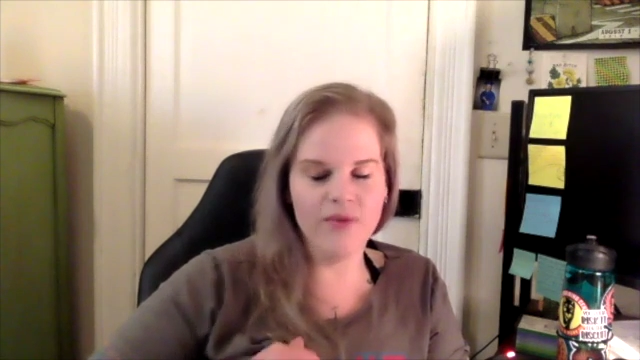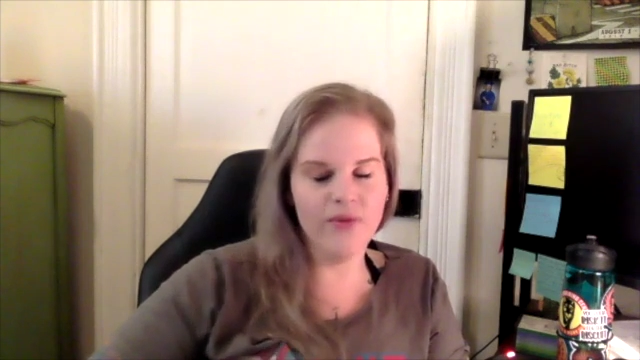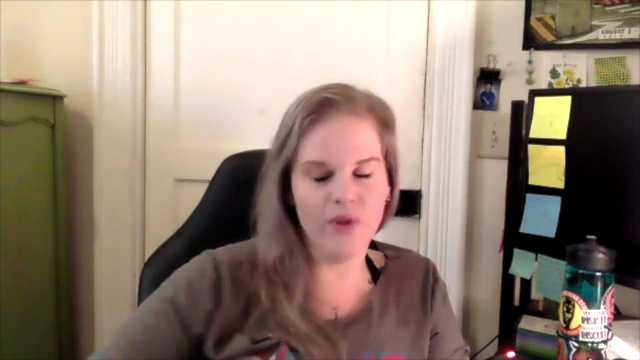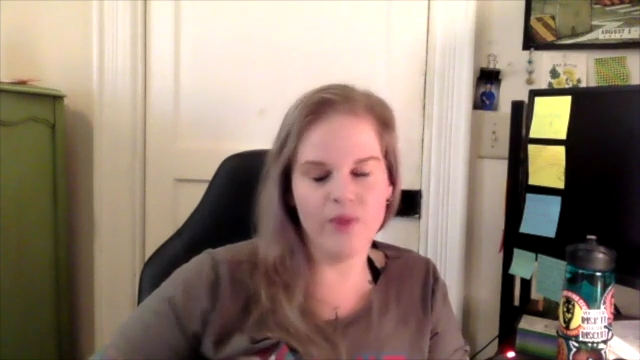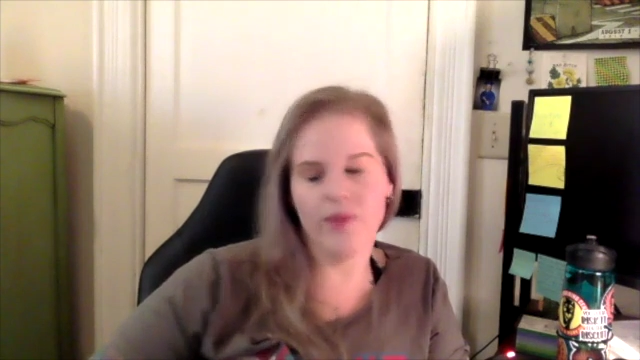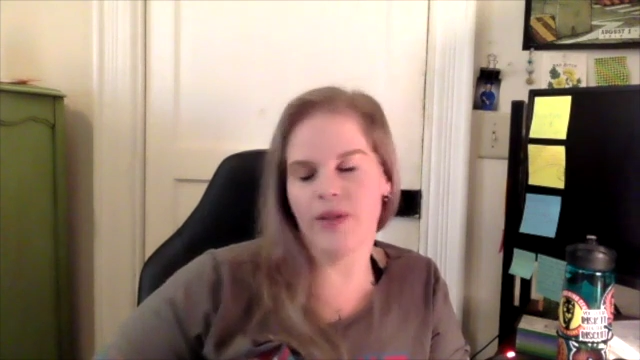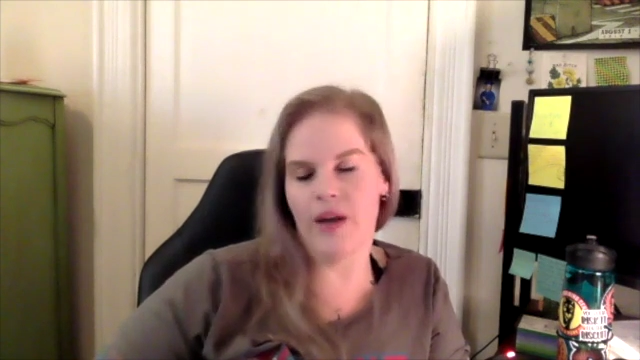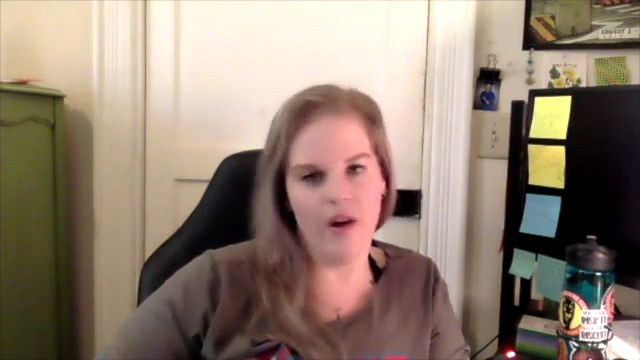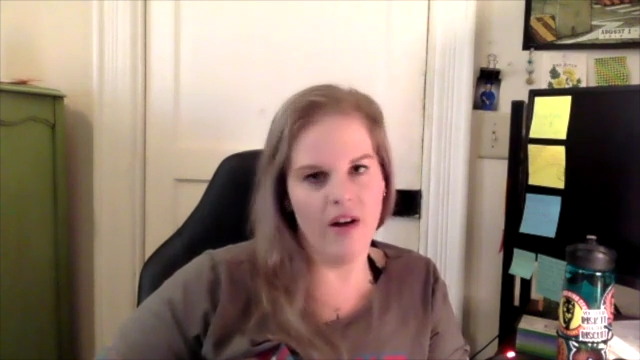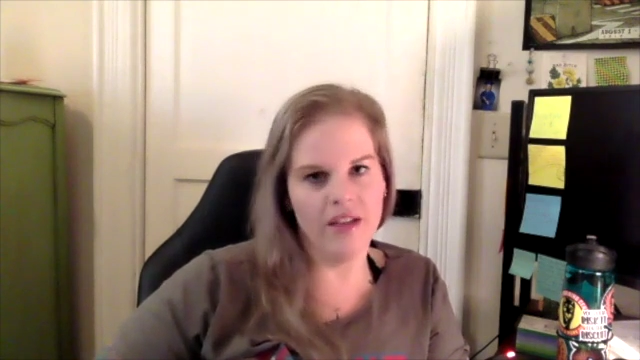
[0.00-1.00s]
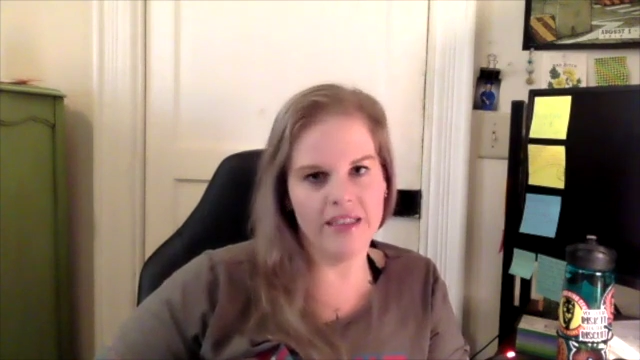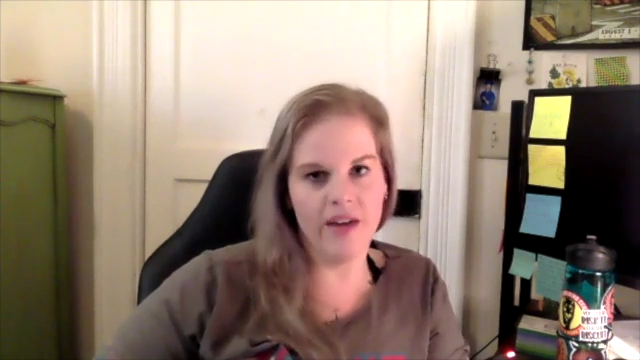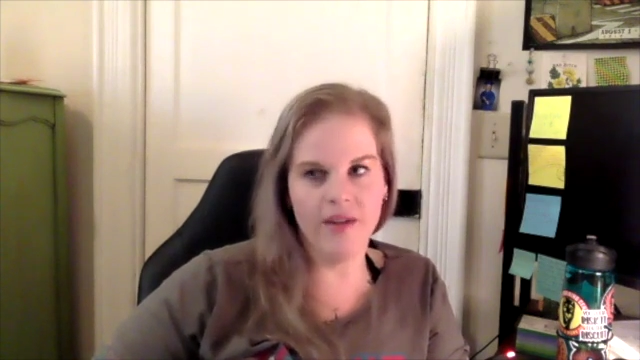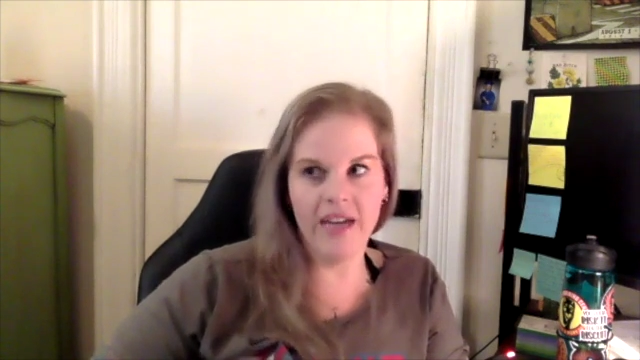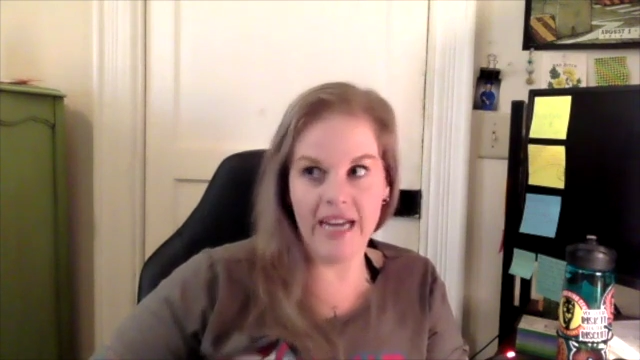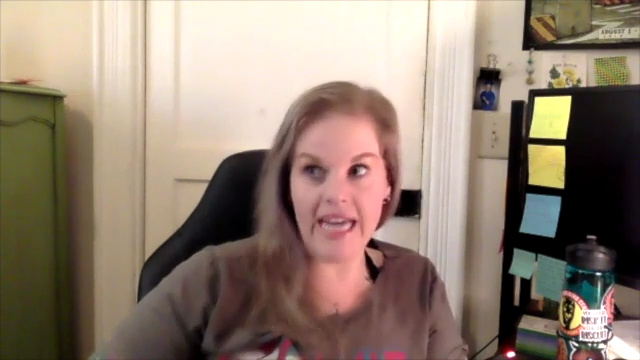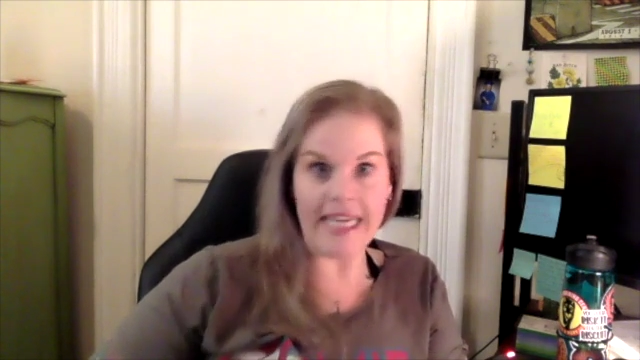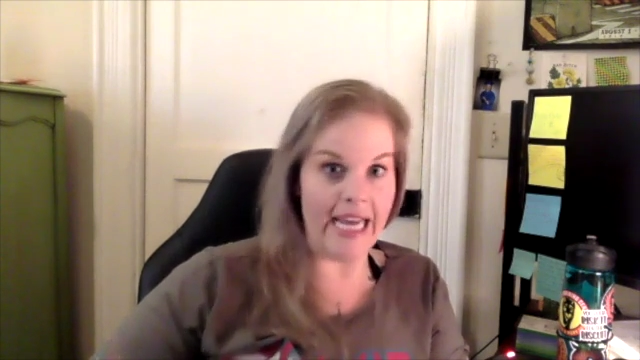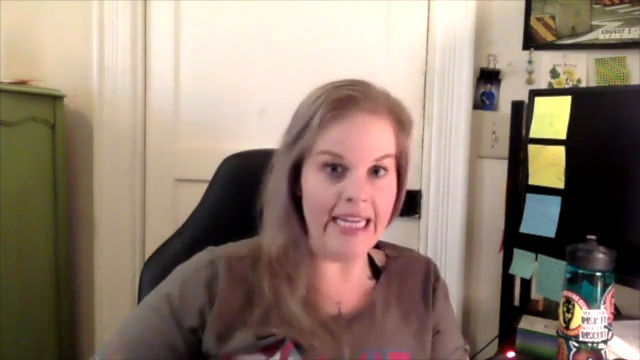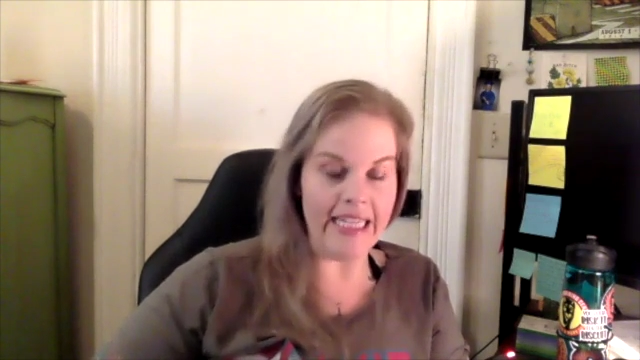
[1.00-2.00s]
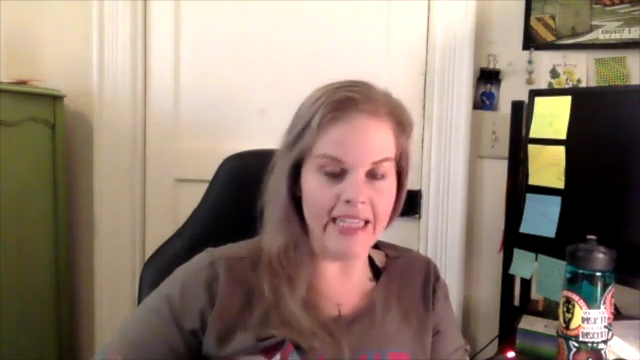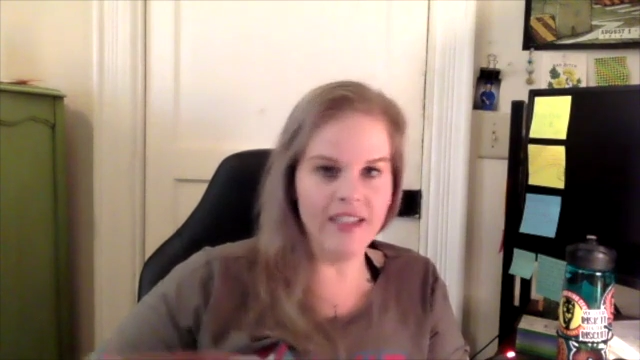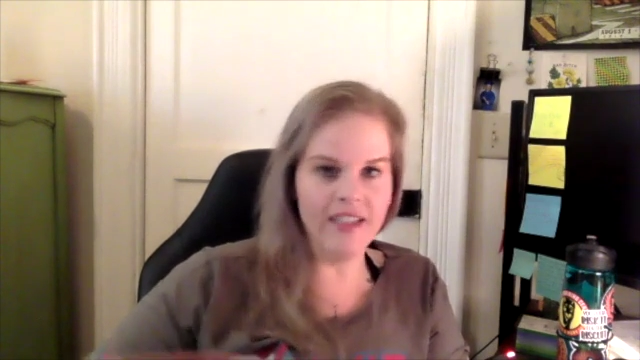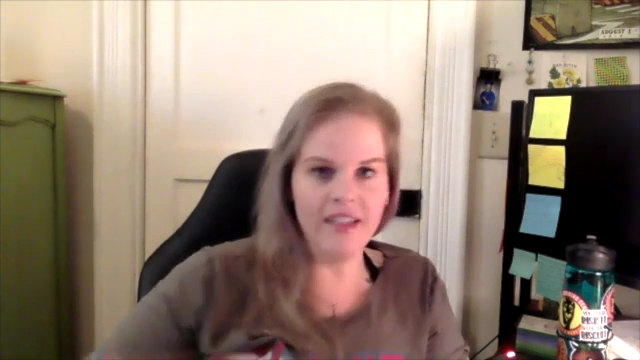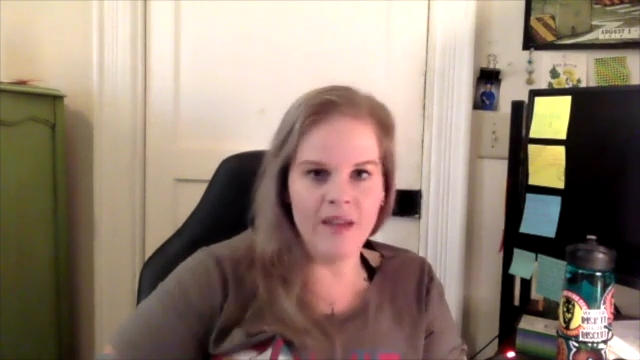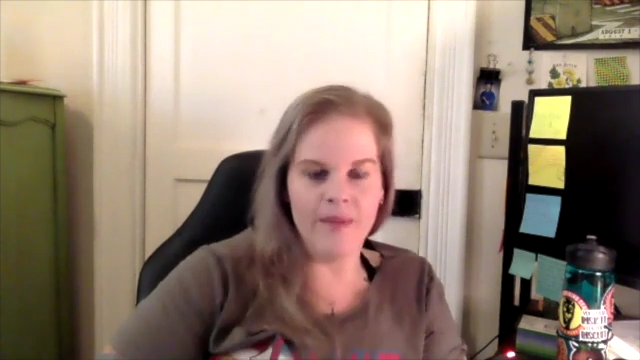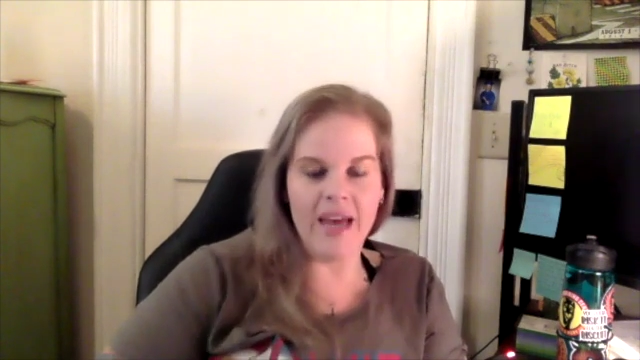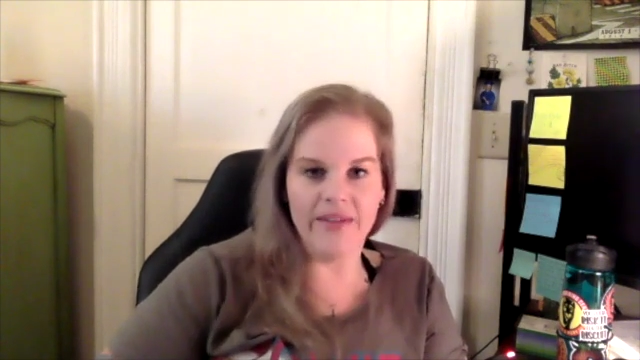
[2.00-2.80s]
full blown alcoholic now. And I get it, man.